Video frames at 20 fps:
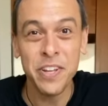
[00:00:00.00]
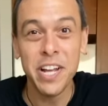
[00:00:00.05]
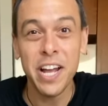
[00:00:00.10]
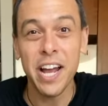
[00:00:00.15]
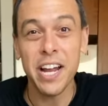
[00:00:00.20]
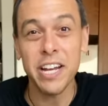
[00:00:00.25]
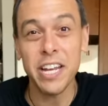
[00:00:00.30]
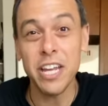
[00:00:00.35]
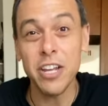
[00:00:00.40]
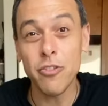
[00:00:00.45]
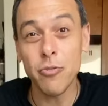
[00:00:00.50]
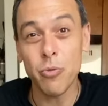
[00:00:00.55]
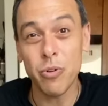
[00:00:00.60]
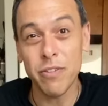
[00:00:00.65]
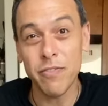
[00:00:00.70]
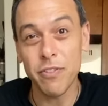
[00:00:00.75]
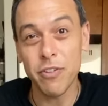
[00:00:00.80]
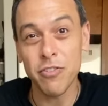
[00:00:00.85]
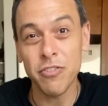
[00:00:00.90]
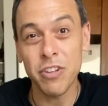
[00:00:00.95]
And each one
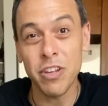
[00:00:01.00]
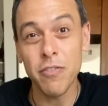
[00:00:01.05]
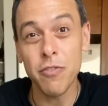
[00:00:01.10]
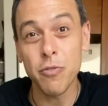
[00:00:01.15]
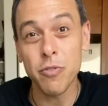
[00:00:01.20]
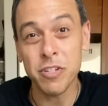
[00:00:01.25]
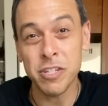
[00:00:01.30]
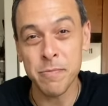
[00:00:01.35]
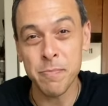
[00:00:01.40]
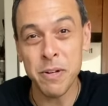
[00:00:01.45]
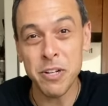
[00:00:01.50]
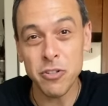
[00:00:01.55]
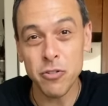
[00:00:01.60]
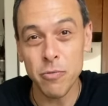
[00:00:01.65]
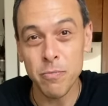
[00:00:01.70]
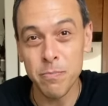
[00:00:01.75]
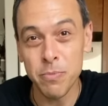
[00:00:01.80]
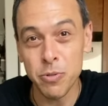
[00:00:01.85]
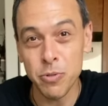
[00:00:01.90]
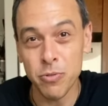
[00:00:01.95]
of those gives you a special
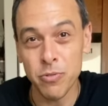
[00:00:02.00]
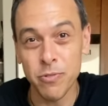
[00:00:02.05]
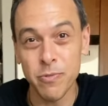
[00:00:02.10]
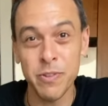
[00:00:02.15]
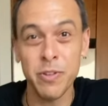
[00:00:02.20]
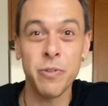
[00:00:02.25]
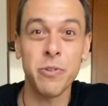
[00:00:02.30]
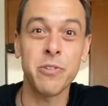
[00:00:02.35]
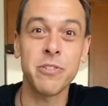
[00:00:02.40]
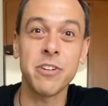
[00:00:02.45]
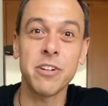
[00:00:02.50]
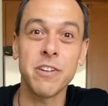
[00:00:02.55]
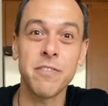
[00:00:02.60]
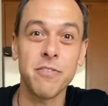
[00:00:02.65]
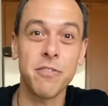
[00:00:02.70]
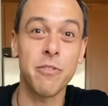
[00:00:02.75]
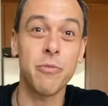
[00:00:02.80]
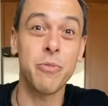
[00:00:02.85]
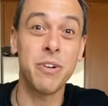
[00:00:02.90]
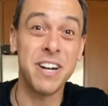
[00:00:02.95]
boon when you earn enough
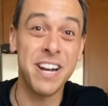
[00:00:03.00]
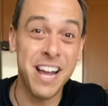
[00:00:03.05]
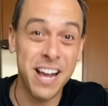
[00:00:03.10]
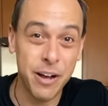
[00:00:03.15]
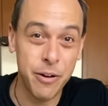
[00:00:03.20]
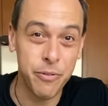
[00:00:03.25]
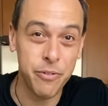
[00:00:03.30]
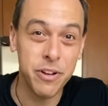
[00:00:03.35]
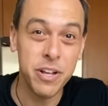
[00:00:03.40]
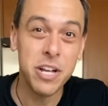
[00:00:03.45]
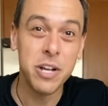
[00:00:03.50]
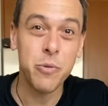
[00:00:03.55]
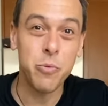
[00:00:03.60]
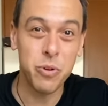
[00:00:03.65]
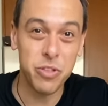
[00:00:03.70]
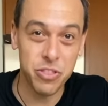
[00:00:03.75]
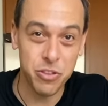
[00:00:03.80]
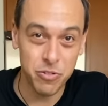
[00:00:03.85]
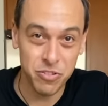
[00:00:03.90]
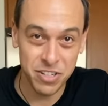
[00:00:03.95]
renown
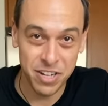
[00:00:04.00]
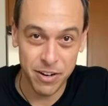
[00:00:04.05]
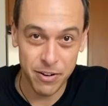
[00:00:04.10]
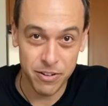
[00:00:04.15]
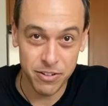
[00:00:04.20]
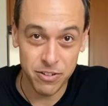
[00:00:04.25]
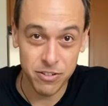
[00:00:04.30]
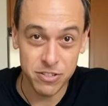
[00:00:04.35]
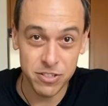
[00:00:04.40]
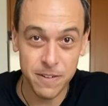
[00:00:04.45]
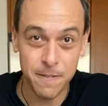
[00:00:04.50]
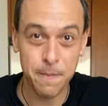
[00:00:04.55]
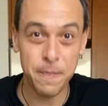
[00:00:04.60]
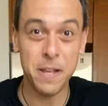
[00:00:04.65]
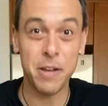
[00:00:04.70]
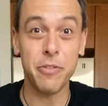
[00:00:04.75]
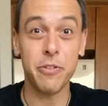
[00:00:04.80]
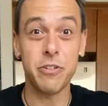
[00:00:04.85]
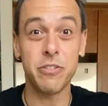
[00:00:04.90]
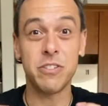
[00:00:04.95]
with those characters.
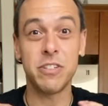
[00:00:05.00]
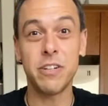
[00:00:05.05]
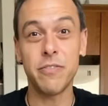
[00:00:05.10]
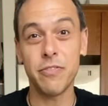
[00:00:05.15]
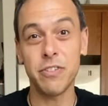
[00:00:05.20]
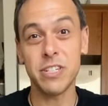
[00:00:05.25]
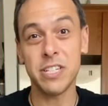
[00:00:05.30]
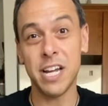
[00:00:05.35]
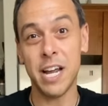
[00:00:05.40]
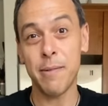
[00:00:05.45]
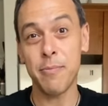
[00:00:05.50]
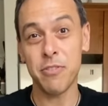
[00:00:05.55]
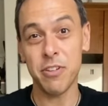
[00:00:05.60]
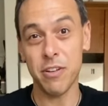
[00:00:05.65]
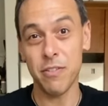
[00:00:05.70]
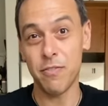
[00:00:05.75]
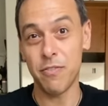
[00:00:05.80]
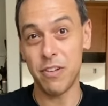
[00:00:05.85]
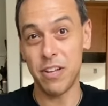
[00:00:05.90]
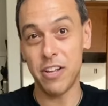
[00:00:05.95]
Now, there are different types
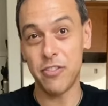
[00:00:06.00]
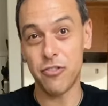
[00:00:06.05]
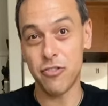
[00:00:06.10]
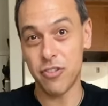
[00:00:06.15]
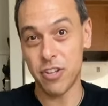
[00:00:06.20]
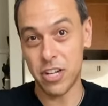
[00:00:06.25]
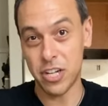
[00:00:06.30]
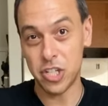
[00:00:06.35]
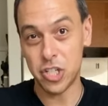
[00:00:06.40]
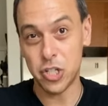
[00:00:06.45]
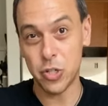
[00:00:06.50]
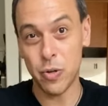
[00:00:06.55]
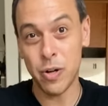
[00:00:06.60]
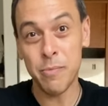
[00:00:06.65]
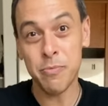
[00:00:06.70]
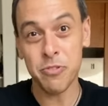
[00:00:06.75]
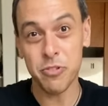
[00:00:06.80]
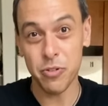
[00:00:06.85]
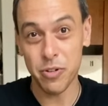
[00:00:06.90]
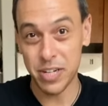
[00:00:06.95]
of legends that can show
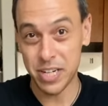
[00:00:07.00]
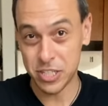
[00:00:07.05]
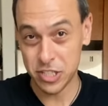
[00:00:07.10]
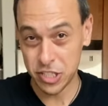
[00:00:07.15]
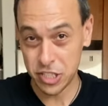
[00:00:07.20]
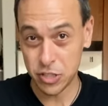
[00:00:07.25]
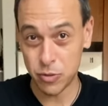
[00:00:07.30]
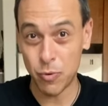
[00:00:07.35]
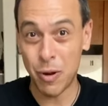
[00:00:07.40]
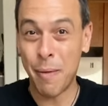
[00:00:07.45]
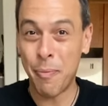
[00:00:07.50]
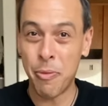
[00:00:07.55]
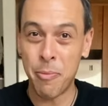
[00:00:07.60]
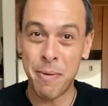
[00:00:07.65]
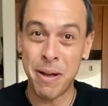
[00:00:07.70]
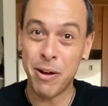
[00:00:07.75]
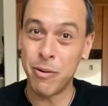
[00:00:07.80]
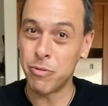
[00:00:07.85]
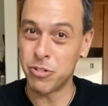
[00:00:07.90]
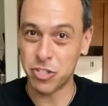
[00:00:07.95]
up, so you can actually swap them
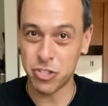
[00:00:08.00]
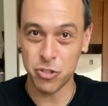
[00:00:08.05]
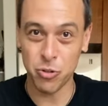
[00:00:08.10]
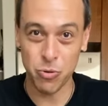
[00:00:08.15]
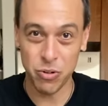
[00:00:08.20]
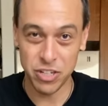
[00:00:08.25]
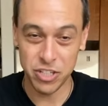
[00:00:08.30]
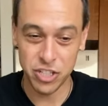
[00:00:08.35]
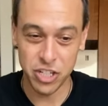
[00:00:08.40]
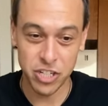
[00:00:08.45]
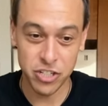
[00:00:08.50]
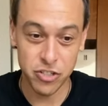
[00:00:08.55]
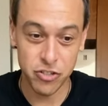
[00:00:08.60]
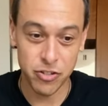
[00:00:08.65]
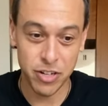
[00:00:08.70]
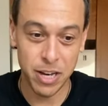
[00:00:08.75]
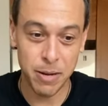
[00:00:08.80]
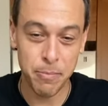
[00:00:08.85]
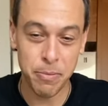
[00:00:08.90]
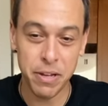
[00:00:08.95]
out, which totally changes your
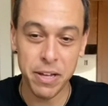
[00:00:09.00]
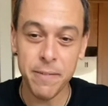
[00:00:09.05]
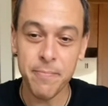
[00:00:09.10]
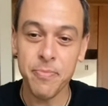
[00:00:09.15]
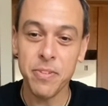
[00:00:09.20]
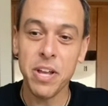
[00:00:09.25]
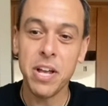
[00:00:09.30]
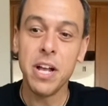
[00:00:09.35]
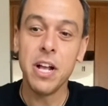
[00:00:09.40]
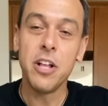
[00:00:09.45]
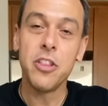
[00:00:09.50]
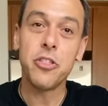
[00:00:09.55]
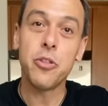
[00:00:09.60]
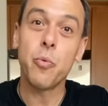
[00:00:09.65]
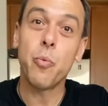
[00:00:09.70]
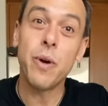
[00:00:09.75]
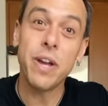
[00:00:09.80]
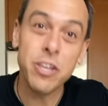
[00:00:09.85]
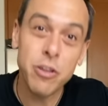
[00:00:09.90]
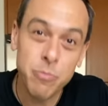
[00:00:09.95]
gameplay. The
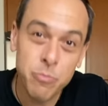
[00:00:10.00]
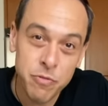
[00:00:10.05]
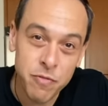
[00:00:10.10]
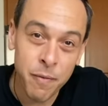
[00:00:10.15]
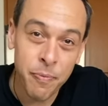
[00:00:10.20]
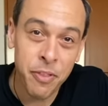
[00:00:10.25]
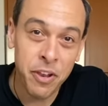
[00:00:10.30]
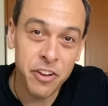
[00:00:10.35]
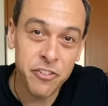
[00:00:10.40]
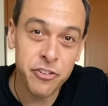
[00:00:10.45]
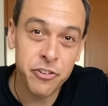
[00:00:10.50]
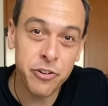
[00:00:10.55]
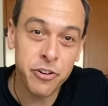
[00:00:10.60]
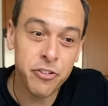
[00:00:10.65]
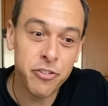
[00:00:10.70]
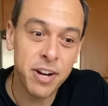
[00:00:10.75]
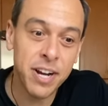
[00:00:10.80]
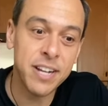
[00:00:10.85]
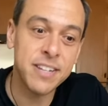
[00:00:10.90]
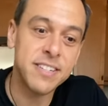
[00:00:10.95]
way you move up the Legendary
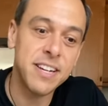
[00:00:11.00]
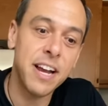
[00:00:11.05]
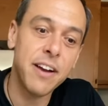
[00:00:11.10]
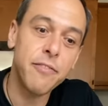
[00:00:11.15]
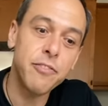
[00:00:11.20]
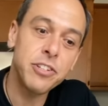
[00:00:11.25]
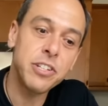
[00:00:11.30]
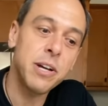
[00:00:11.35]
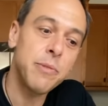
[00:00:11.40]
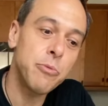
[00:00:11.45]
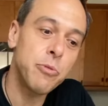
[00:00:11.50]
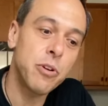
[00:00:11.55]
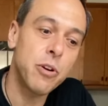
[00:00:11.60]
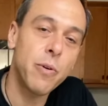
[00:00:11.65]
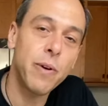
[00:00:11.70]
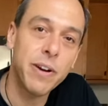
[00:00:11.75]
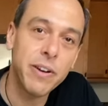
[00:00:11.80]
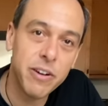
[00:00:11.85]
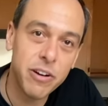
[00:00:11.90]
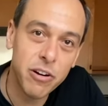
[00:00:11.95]
track is every time you
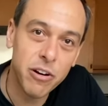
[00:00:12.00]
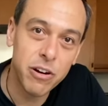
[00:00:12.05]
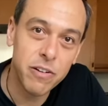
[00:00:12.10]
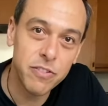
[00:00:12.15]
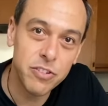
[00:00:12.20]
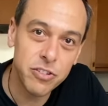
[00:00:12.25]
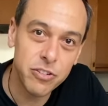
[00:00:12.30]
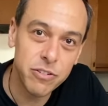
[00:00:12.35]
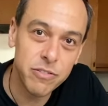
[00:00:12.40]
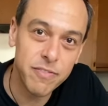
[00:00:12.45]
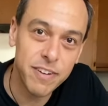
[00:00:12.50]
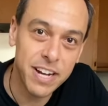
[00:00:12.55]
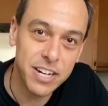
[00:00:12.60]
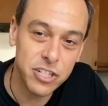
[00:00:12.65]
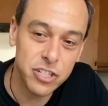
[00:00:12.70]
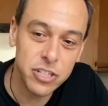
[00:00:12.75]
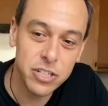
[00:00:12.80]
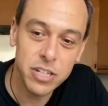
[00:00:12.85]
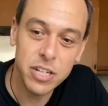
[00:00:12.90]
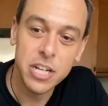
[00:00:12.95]
acquire a card of a certain
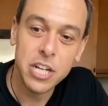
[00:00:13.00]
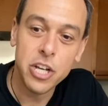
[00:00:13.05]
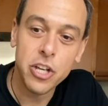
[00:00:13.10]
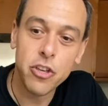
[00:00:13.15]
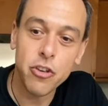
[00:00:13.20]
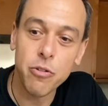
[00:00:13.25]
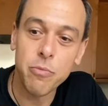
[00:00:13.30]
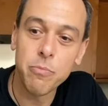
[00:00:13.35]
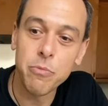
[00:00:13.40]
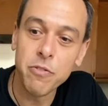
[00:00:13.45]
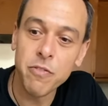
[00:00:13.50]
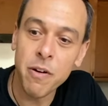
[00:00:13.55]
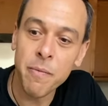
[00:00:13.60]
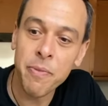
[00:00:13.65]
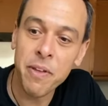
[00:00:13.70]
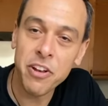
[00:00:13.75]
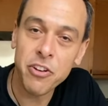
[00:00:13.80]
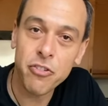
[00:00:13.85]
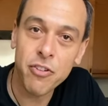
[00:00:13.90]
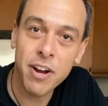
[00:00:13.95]
faction, you'll move up
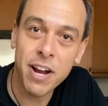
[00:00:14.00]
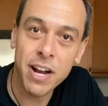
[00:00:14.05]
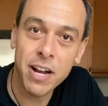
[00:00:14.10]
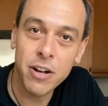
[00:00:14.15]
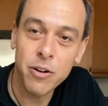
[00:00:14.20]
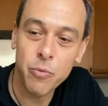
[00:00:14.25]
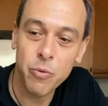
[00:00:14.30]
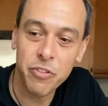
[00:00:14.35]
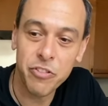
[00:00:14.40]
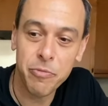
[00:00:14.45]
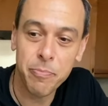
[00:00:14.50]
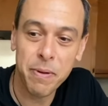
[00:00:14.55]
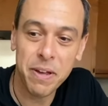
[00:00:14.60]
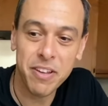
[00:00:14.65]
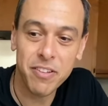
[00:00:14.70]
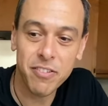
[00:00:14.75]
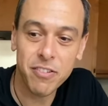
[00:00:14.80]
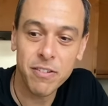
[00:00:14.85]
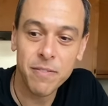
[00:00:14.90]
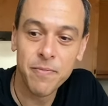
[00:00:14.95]
that track 1
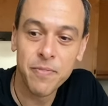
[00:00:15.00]
space.